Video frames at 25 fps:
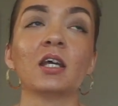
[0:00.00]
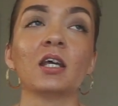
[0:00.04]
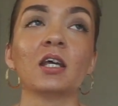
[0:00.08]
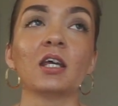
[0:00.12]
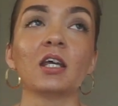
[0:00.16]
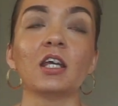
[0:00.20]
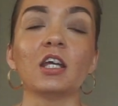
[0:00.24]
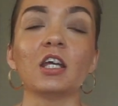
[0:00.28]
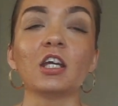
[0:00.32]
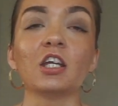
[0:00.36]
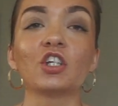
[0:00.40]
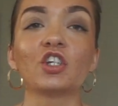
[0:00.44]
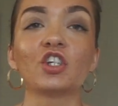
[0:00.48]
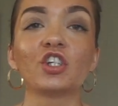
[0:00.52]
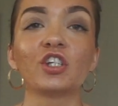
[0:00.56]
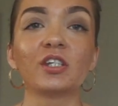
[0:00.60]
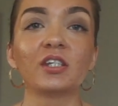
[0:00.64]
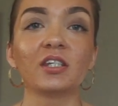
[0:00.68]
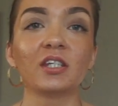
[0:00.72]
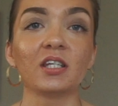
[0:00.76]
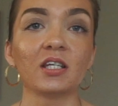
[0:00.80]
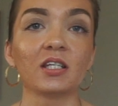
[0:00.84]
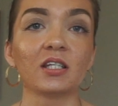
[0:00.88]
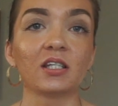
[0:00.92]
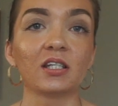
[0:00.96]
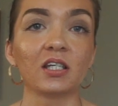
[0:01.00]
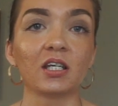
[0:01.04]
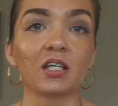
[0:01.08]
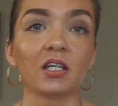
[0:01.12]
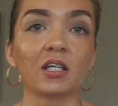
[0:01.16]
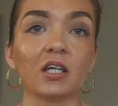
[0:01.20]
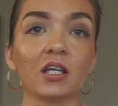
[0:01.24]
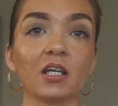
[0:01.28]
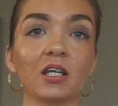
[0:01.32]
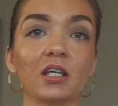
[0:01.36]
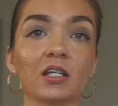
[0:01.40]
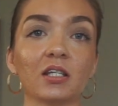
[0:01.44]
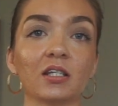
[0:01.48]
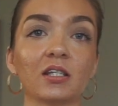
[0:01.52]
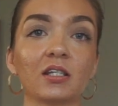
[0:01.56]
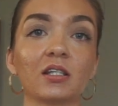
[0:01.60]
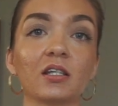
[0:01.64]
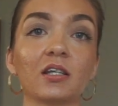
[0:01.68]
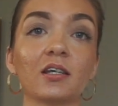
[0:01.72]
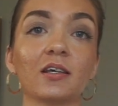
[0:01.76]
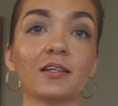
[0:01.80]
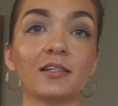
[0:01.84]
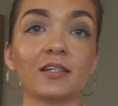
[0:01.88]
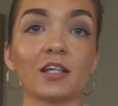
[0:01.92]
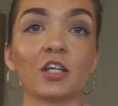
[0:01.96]
each season is
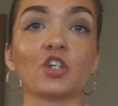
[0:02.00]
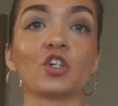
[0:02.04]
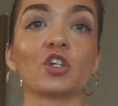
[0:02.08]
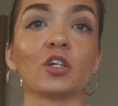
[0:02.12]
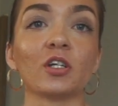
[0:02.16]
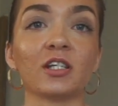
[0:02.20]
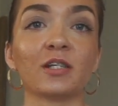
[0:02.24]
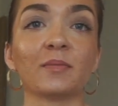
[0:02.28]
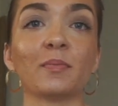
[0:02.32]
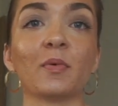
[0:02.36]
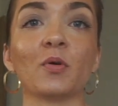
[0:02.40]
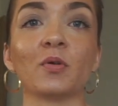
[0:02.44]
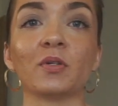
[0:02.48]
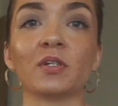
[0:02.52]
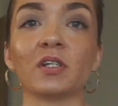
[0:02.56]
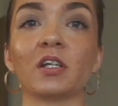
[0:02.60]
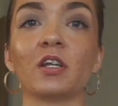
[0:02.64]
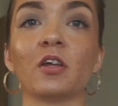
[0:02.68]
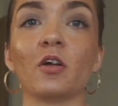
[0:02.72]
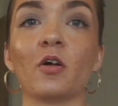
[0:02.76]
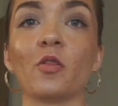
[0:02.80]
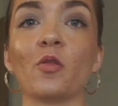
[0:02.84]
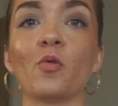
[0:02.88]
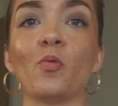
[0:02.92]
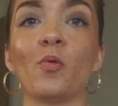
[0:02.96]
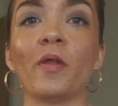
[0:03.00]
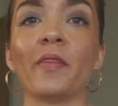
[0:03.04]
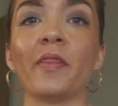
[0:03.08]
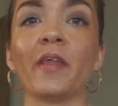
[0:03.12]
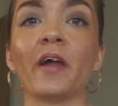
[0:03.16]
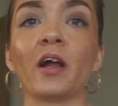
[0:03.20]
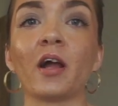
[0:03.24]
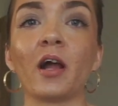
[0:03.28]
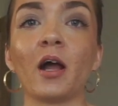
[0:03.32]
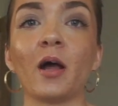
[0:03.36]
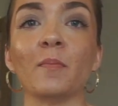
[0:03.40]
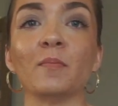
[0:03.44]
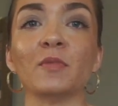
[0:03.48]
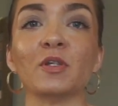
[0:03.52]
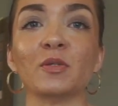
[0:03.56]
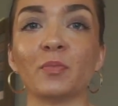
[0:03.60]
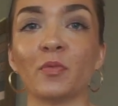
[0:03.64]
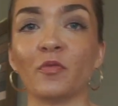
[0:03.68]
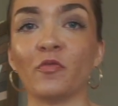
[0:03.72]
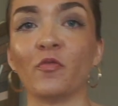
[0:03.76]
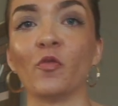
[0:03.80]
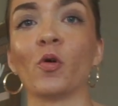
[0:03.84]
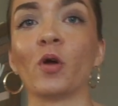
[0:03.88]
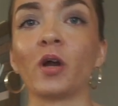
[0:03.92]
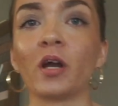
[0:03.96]
essentially supposed to kill the one that comes
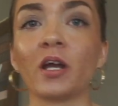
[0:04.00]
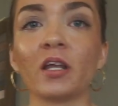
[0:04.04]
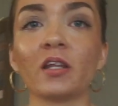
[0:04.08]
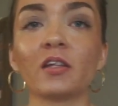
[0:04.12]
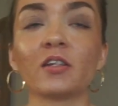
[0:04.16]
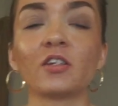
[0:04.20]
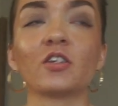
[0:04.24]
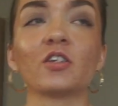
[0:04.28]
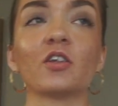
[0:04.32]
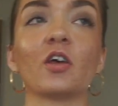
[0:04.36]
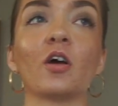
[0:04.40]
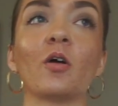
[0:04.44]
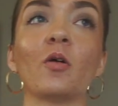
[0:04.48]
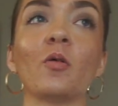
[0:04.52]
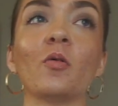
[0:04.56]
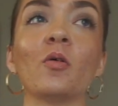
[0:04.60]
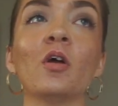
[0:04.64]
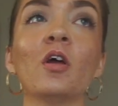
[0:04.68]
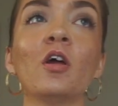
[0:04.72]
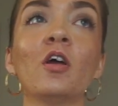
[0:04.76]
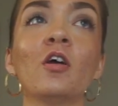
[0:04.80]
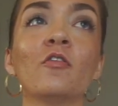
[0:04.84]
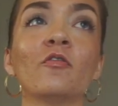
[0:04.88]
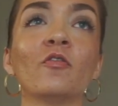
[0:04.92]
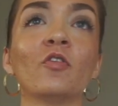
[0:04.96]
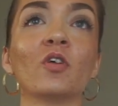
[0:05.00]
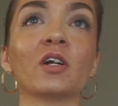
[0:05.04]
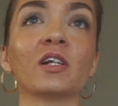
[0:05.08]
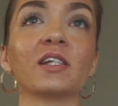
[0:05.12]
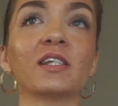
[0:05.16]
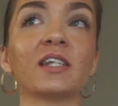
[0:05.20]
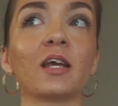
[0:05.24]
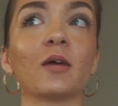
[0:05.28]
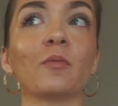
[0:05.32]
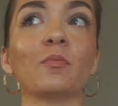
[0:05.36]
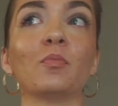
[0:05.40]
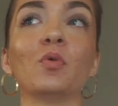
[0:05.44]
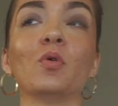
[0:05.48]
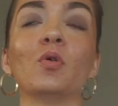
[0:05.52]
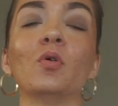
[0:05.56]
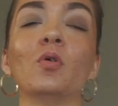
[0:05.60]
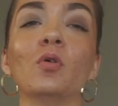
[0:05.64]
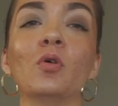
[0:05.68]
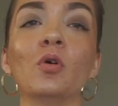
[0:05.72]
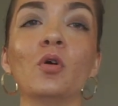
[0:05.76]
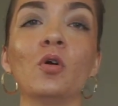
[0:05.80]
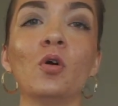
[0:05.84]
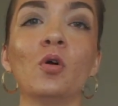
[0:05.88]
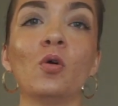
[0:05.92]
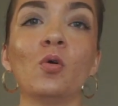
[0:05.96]
before it. So for
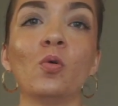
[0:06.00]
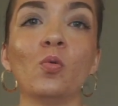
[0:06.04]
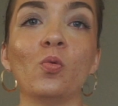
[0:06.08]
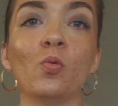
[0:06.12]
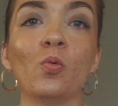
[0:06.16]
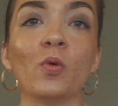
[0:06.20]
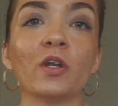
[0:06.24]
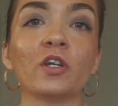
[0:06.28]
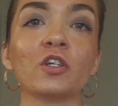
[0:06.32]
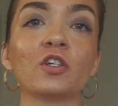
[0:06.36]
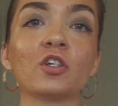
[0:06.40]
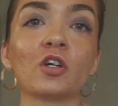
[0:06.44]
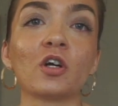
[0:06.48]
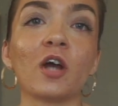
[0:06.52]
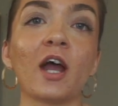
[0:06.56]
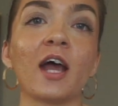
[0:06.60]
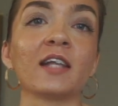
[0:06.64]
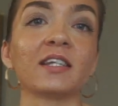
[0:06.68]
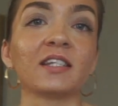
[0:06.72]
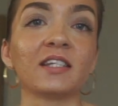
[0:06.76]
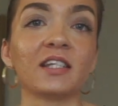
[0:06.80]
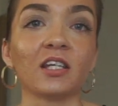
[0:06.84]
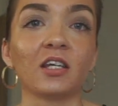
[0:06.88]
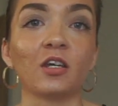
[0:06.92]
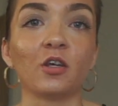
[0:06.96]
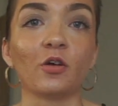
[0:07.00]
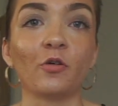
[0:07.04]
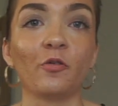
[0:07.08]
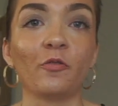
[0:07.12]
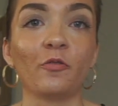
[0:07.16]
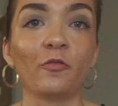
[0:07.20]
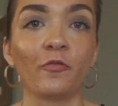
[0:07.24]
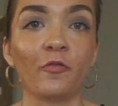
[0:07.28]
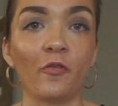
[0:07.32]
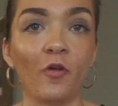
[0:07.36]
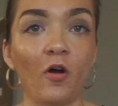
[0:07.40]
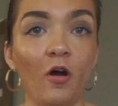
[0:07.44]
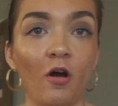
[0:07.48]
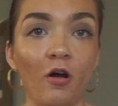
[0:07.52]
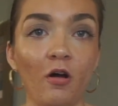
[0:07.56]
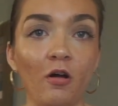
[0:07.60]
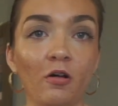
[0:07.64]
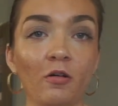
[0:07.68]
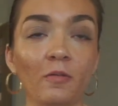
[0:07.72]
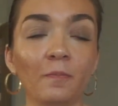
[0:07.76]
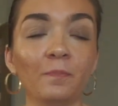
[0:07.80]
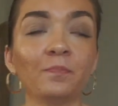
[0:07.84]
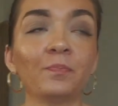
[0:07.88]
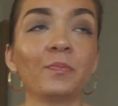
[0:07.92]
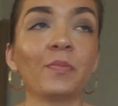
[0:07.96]
example, winter has to kill
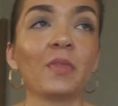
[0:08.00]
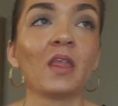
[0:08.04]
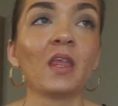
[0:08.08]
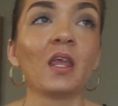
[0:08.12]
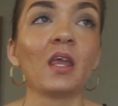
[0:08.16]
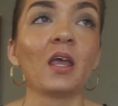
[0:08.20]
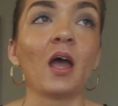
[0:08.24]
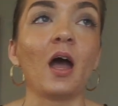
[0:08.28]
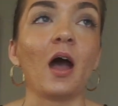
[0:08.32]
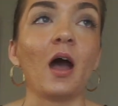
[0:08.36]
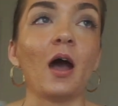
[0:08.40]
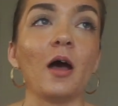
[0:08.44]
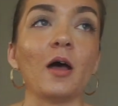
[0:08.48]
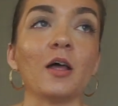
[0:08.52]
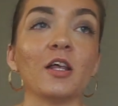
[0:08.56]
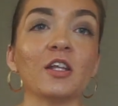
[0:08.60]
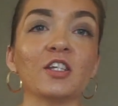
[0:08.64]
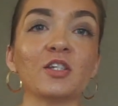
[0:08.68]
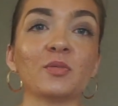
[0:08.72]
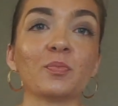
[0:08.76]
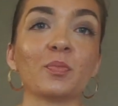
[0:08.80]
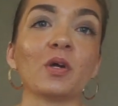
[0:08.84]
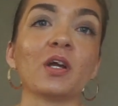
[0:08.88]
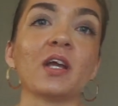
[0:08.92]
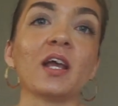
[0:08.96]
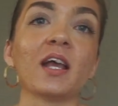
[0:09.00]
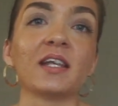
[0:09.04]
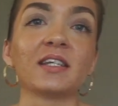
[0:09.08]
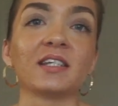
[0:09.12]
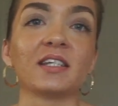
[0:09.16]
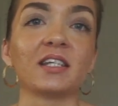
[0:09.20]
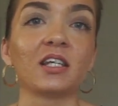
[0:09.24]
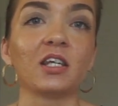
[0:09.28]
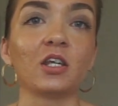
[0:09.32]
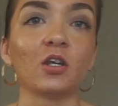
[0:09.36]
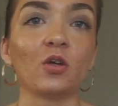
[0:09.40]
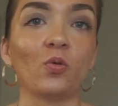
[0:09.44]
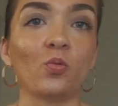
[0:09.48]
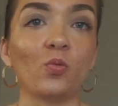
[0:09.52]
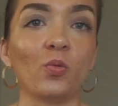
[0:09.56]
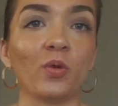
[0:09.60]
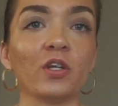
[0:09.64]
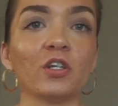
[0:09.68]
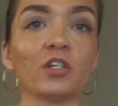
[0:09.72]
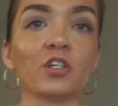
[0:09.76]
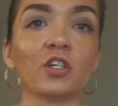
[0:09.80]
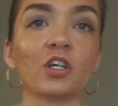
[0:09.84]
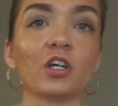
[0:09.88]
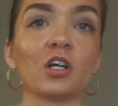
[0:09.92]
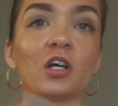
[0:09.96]
fall, spring has to kill
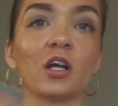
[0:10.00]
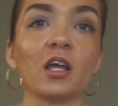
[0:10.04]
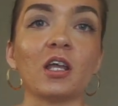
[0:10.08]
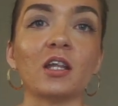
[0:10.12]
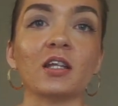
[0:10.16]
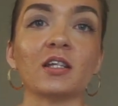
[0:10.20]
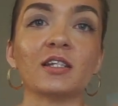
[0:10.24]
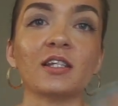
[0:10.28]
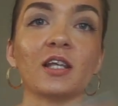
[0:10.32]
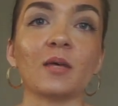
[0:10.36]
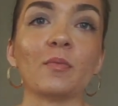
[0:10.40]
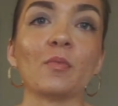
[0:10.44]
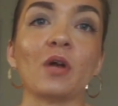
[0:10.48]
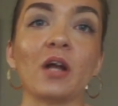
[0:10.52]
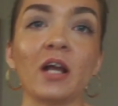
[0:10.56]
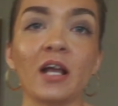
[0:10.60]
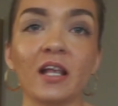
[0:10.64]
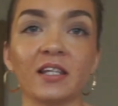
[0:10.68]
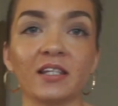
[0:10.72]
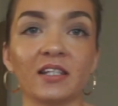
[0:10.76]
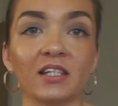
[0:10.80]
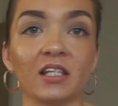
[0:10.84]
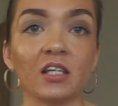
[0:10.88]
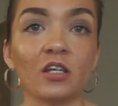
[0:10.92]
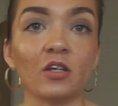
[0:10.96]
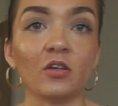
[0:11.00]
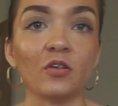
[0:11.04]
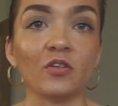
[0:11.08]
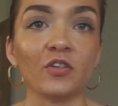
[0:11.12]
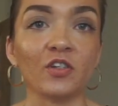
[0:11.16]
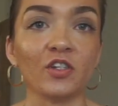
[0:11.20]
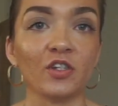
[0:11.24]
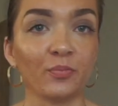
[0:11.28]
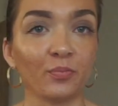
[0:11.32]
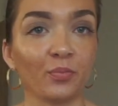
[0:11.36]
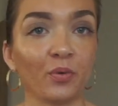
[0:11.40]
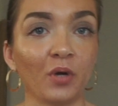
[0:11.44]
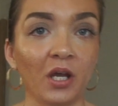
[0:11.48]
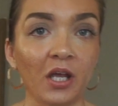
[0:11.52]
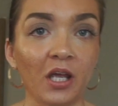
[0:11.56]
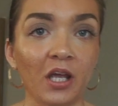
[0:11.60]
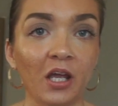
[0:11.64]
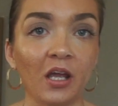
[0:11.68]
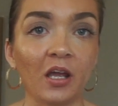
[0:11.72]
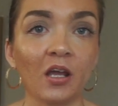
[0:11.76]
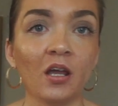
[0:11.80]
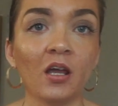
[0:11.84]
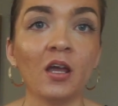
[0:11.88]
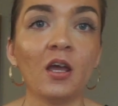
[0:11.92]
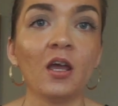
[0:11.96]
winter, and summer has to kill
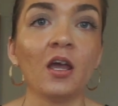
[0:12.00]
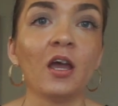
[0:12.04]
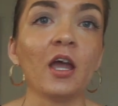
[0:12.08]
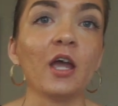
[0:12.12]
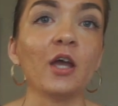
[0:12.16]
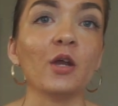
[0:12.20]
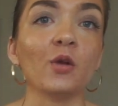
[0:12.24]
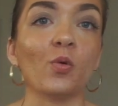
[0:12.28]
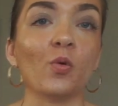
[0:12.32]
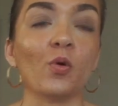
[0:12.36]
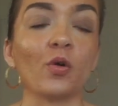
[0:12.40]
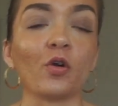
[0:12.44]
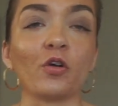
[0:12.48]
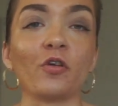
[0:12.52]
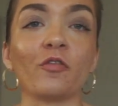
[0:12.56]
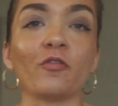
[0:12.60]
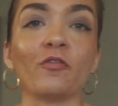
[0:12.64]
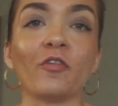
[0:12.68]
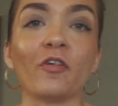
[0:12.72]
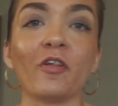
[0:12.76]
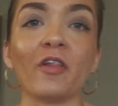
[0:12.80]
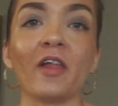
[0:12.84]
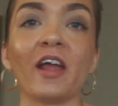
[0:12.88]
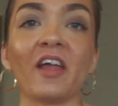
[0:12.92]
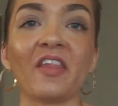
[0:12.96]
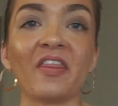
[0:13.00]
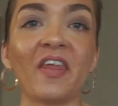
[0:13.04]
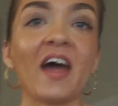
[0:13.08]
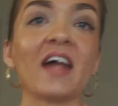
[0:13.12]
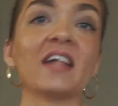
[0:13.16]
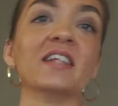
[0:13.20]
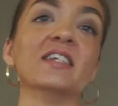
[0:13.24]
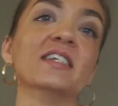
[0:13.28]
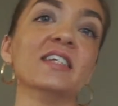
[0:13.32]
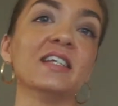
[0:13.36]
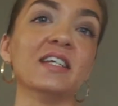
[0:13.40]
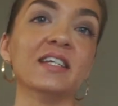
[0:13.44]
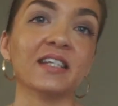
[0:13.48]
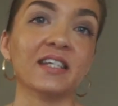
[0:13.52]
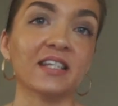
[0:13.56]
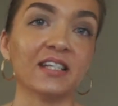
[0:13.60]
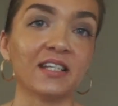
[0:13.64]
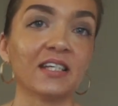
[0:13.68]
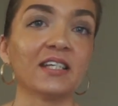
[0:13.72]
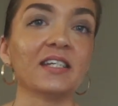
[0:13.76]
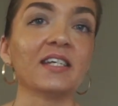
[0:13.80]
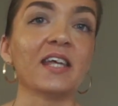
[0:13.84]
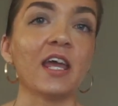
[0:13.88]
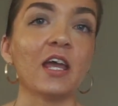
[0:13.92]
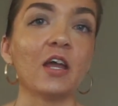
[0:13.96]
spring in order for like that season
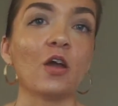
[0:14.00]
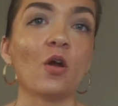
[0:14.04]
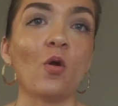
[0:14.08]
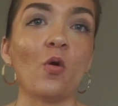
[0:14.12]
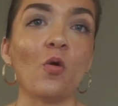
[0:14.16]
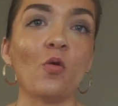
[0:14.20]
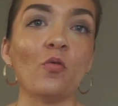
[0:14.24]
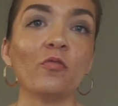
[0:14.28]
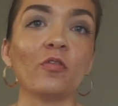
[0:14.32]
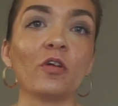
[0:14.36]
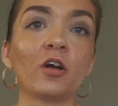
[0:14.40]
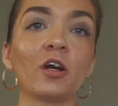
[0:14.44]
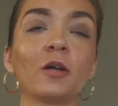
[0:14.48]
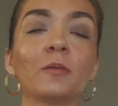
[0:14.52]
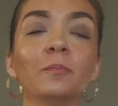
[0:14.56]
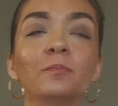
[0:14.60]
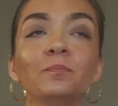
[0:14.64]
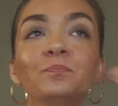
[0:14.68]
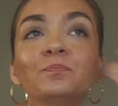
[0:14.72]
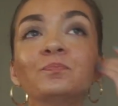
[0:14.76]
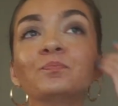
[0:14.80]
to take over.